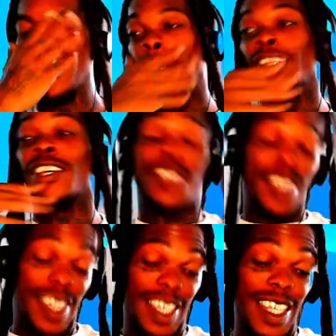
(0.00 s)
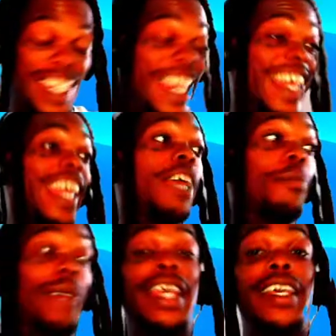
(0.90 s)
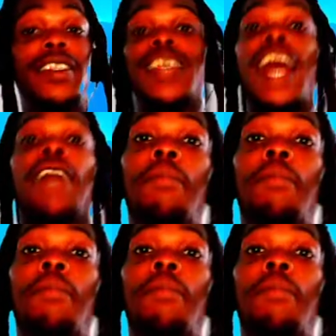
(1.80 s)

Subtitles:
the same exact